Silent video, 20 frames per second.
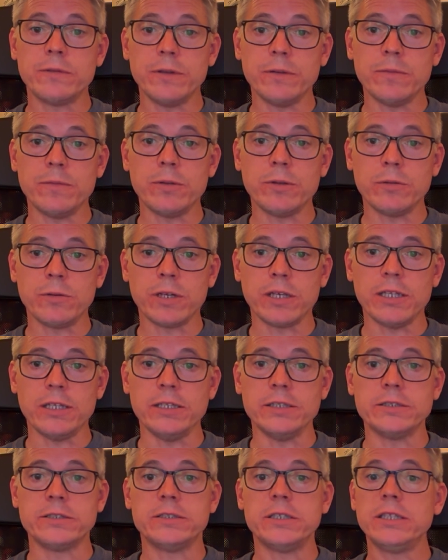will
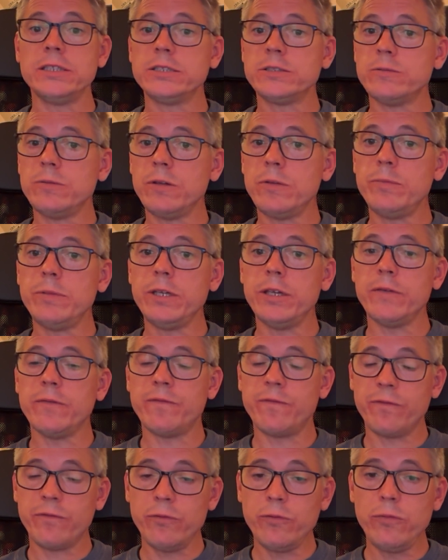release. This will be a
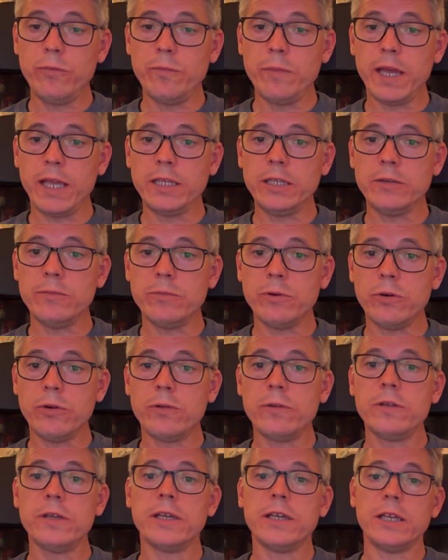full
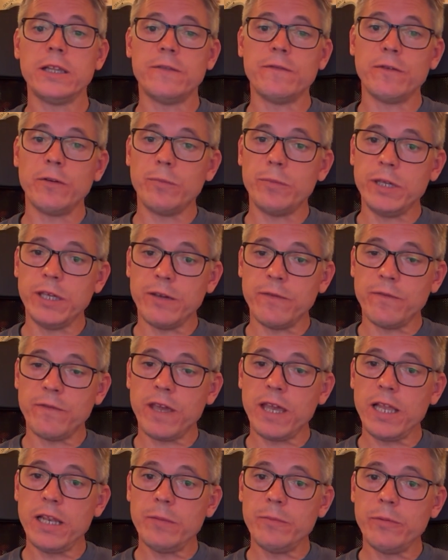manual. It will be
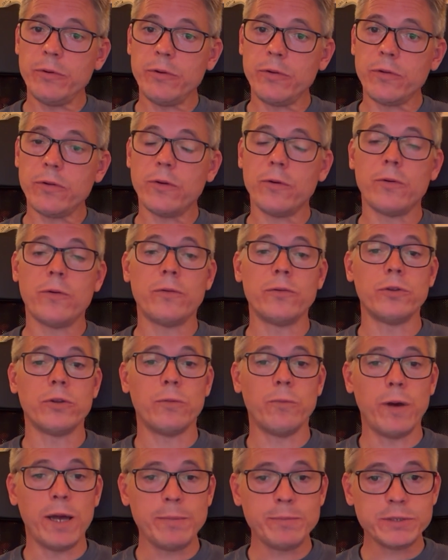available on the
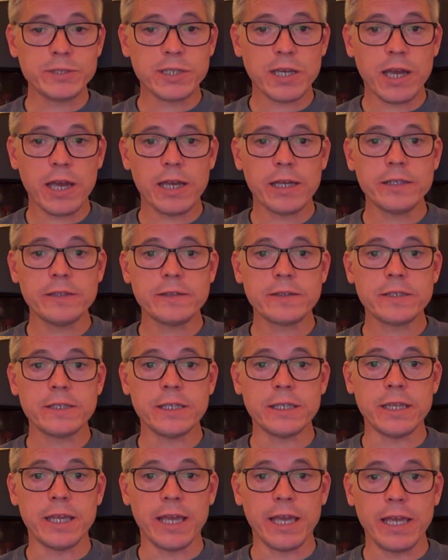website
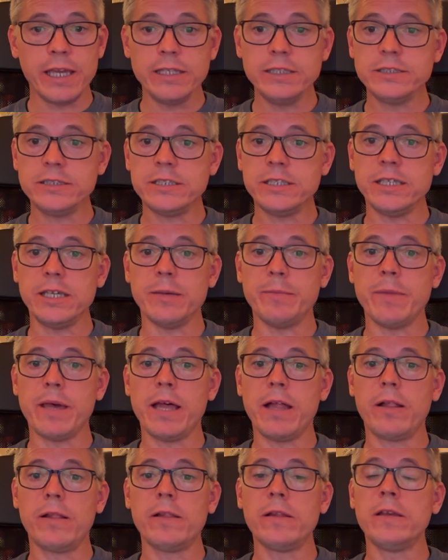in
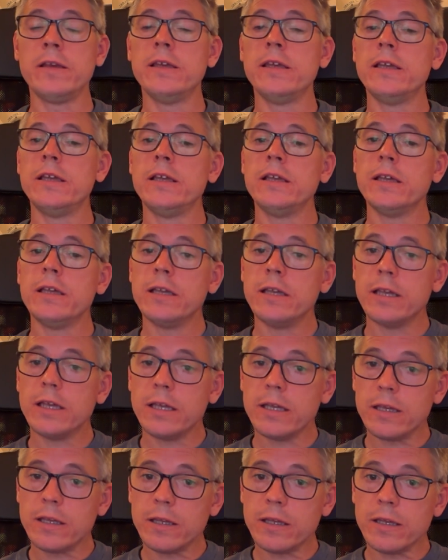HTML.
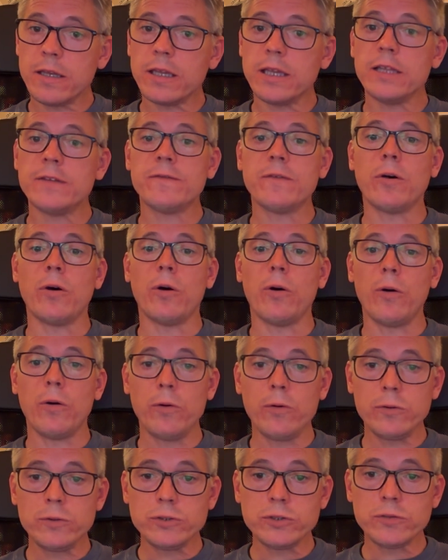It will
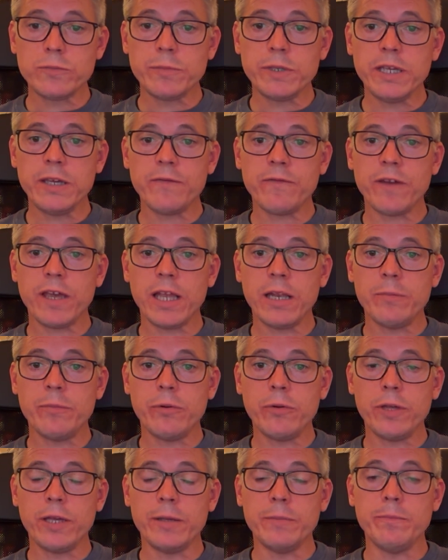also be
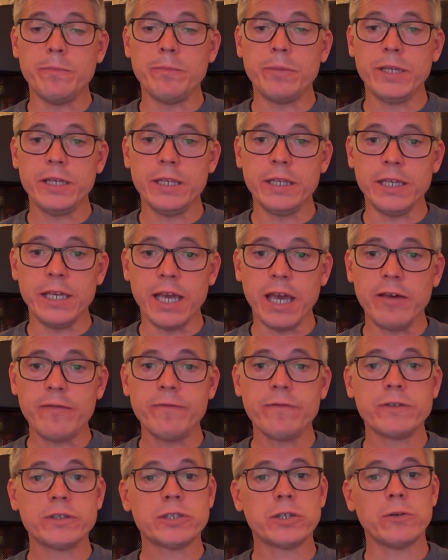available in
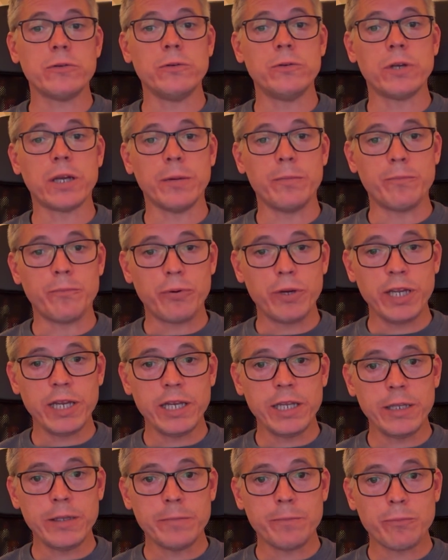PDF, so you can
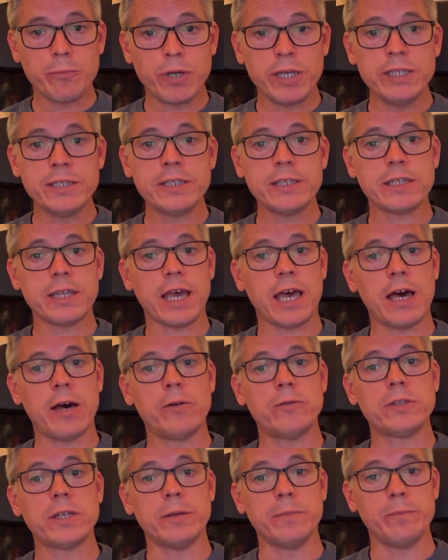print it
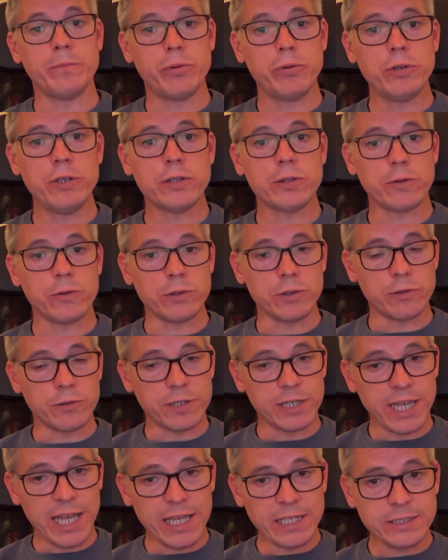out and put it on your
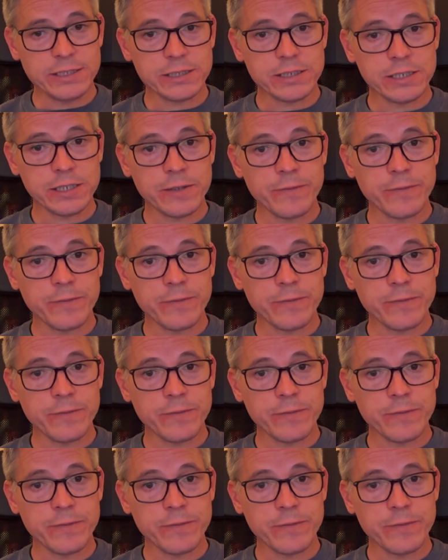desk.